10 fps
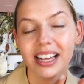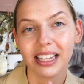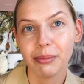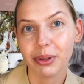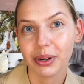
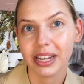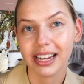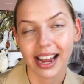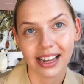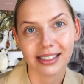clean
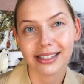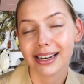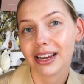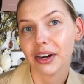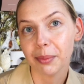beauty and
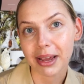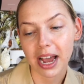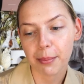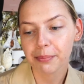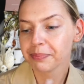skincare and
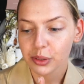makeup.